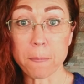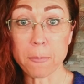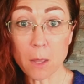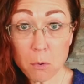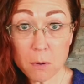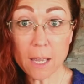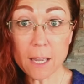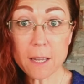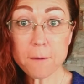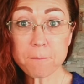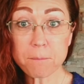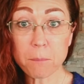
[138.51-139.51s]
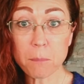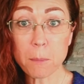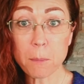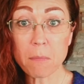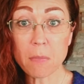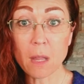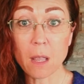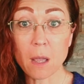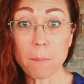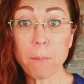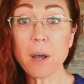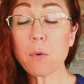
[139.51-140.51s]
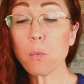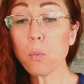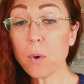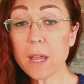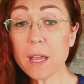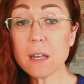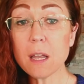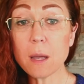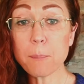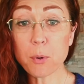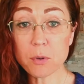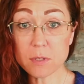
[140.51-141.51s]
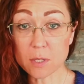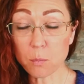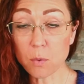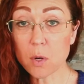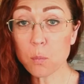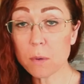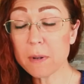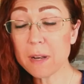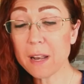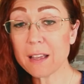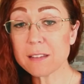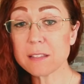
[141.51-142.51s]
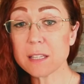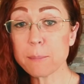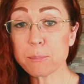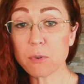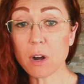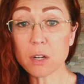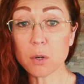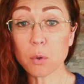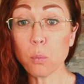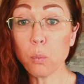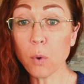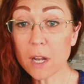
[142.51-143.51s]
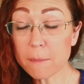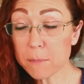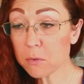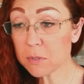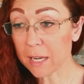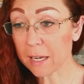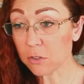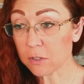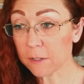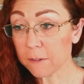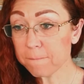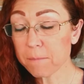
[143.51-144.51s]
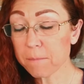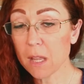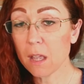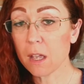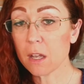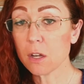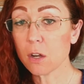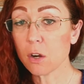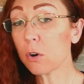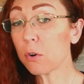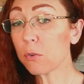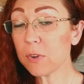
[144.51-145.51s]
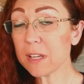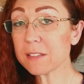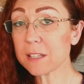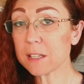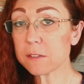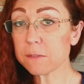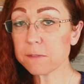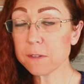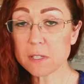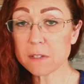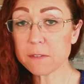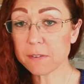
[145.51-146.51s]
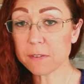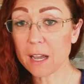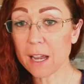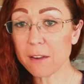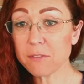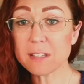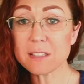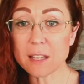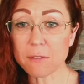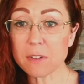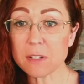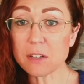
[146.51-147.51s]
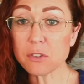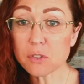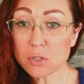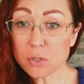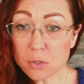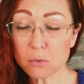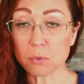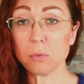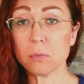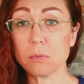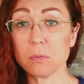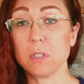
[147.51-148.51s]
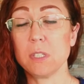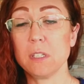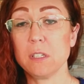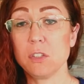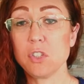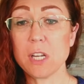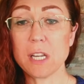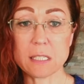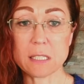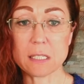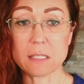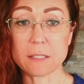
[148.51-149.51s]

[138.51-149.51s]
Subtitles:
Okay. But when a person, when a woman has the BRCA1 mutation, her risk is 55 to 72 chances.